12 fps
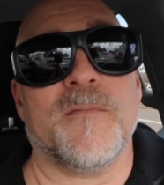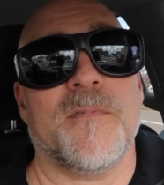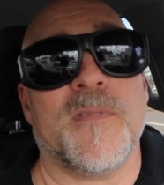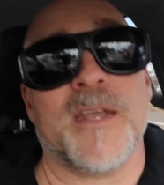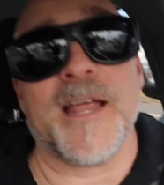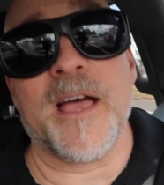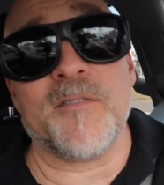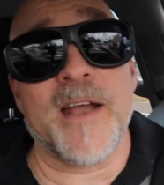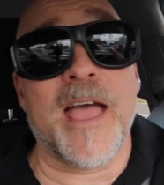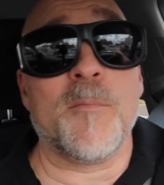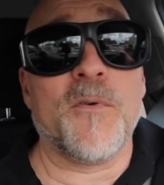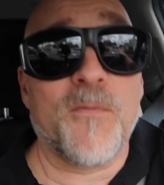than I ever
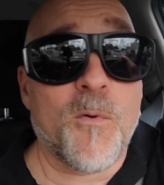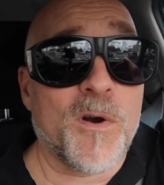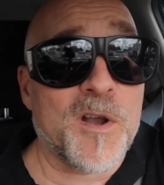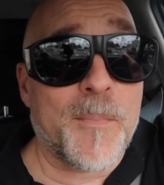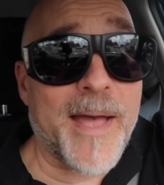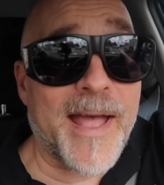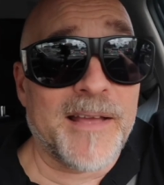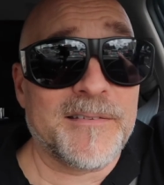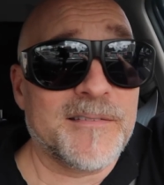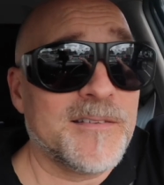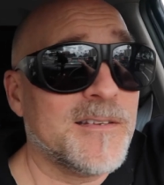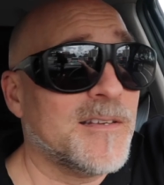have before in the
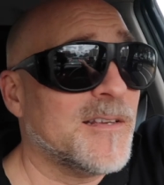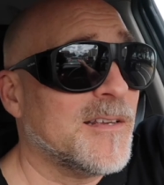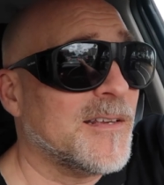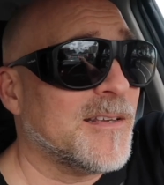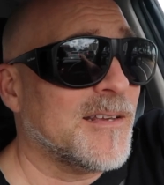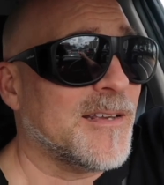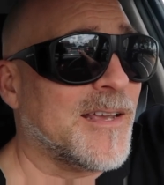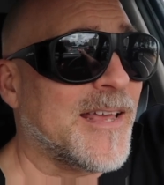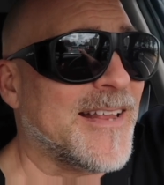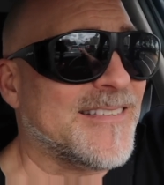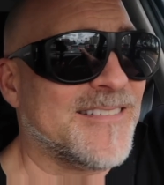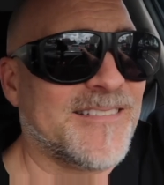past.
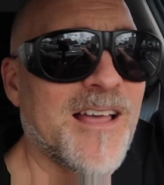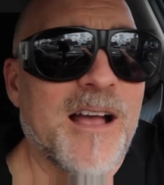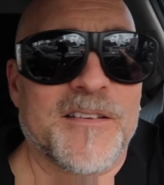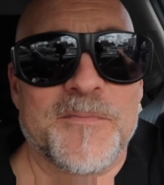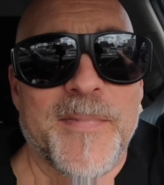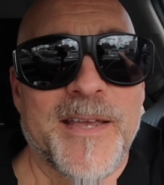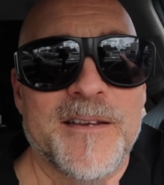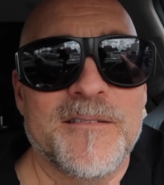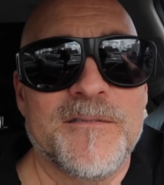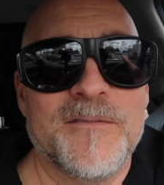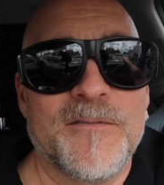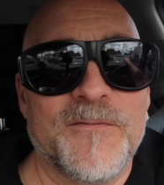And that sucks,
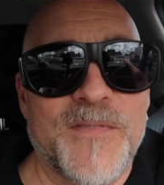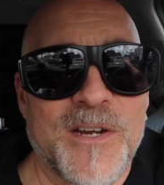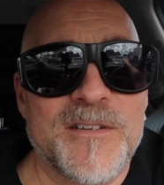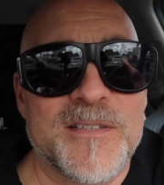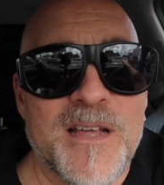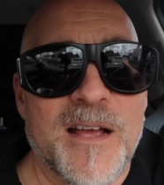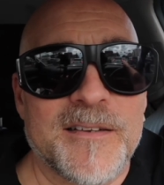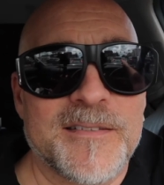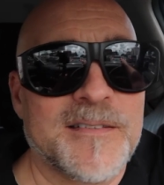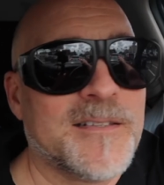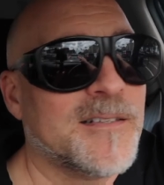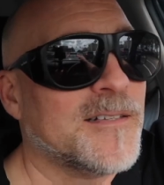man. Fear
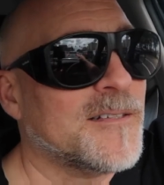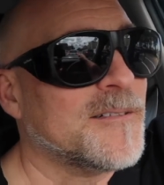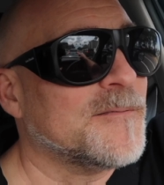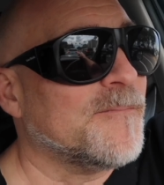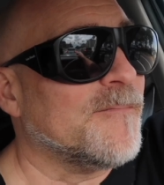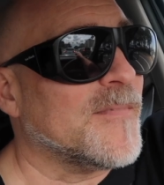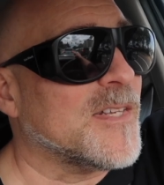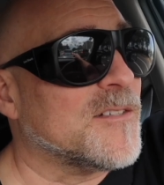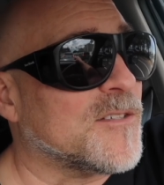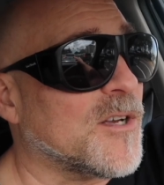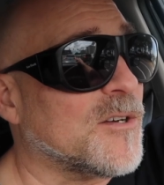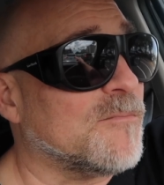sucks.
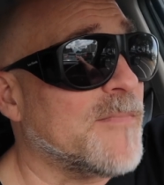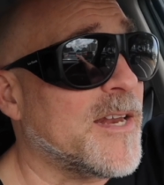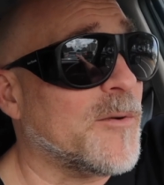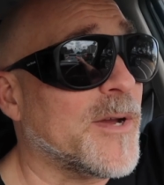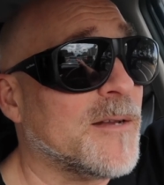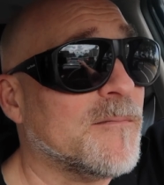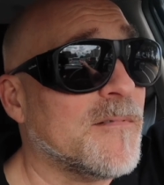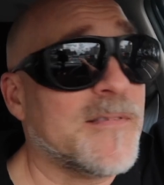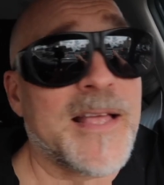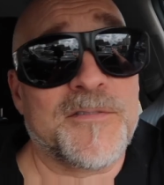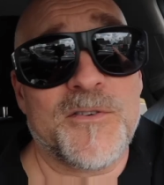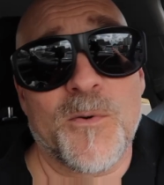So anyway,
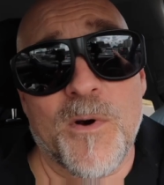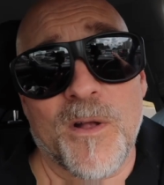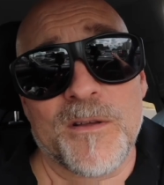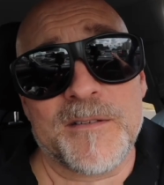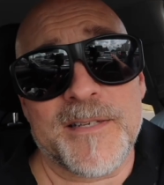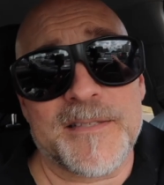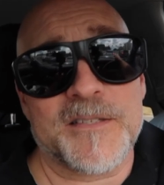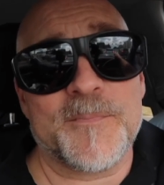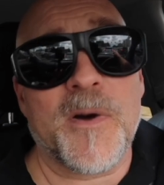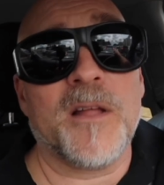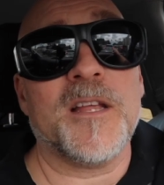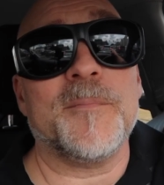that's New Orleans. That's a
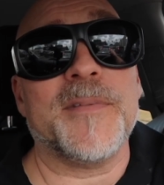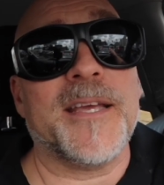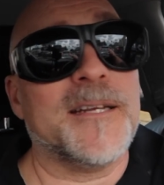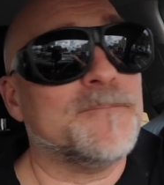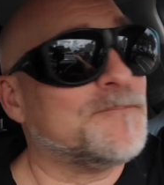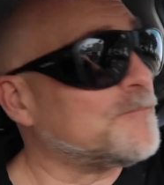small update.